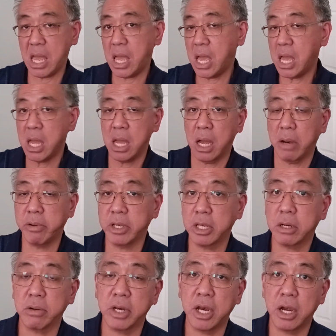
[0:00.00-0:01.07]
I
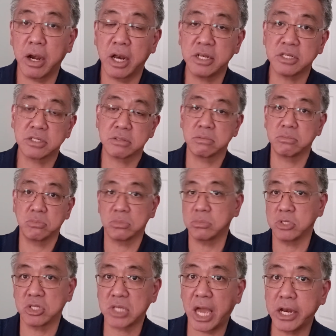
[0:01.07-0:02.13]
really don't care. I just
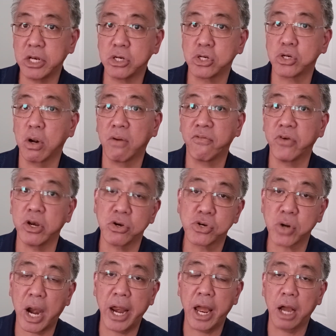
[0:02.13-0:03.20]
decided to show up for
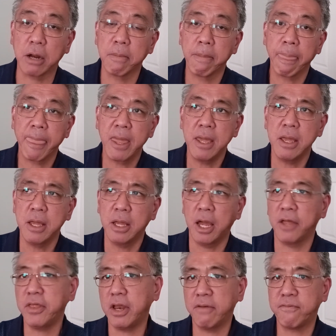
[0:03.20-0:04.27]
your tryout.
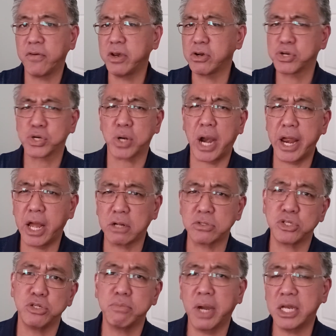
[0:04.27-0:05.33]
And then for your
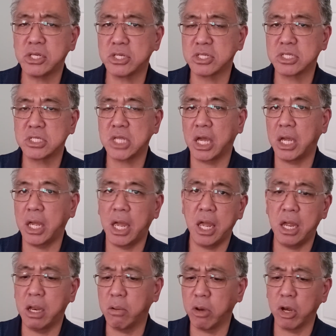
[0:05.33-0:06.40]
tryouts, you might just say,
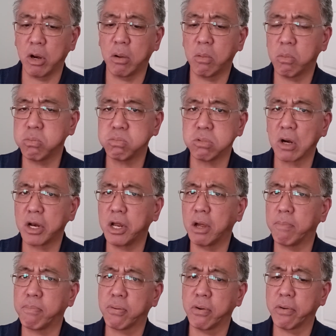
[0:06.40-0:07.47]
hey, you know, we're going
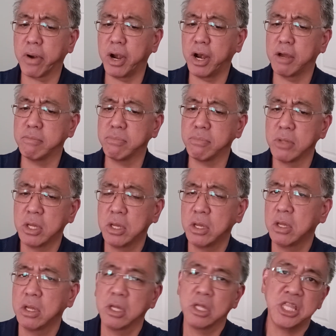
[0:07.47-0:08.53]
to program
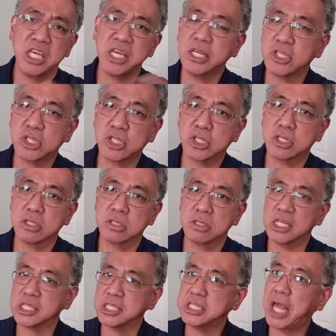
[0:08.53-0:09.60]
this,
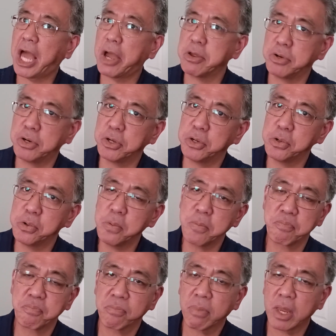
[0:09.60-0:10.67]
let's see how you
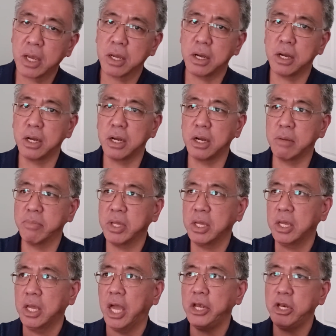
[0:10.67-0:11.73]
do.
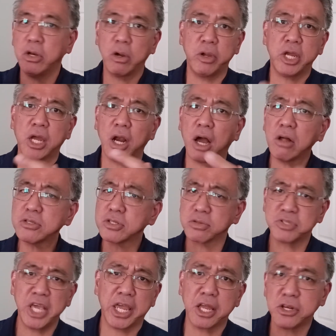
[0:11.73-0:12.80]
And you know, you can
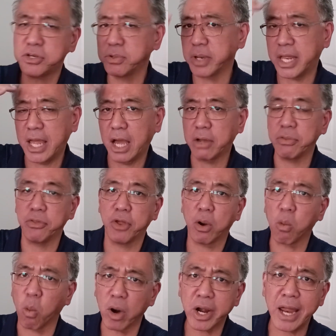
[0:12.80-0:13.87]
also take into account
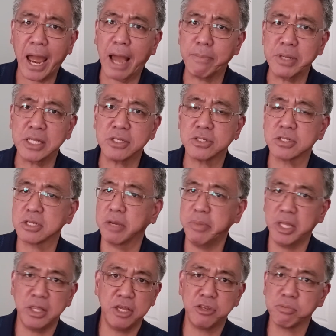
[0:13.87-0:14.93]
their work habits. I
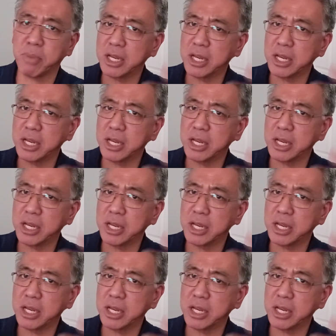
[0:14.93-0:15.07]
mean,